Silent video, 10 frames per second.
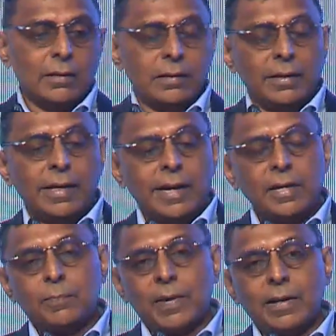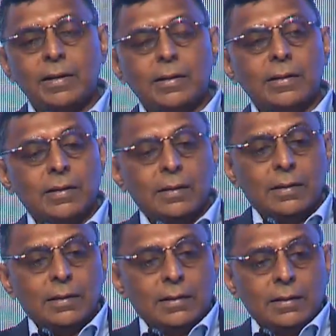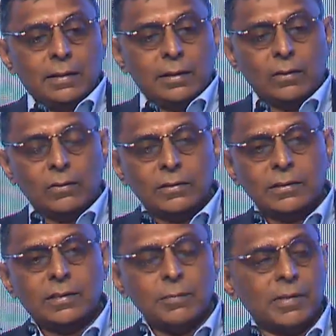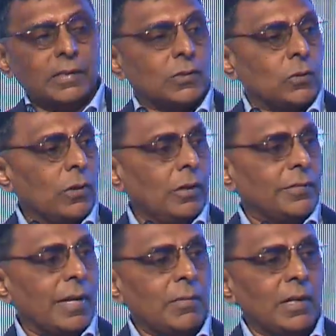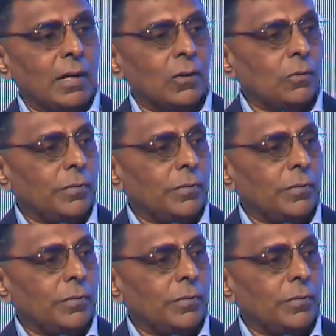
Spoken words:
EID Parry, this is a typical story of Tamil Nadu.